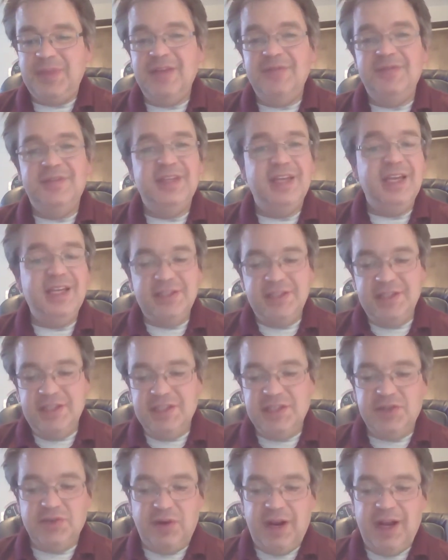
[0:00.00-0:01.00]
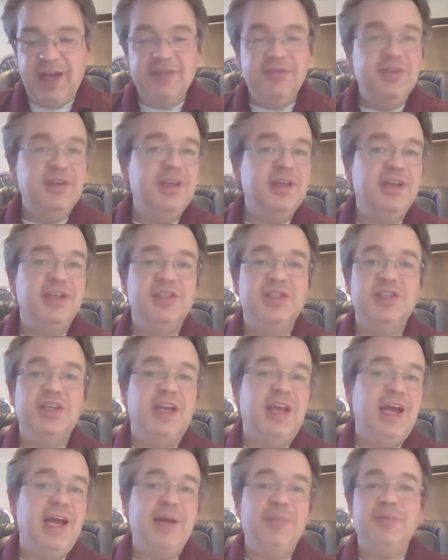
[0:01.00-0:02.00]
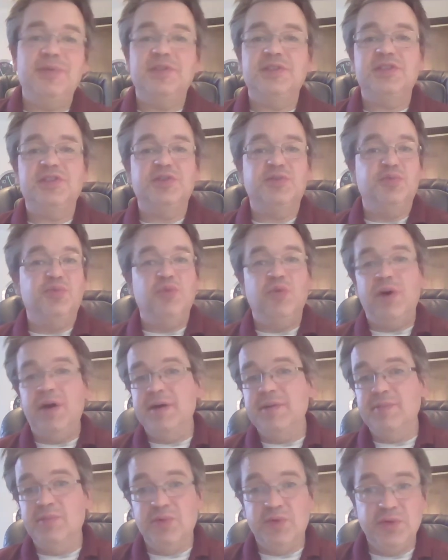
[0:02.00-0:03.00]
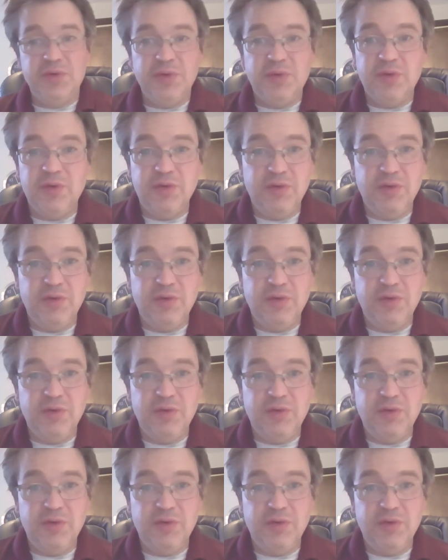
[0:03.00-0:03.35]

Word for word: If Daisy's driving and she happens to run Myrtle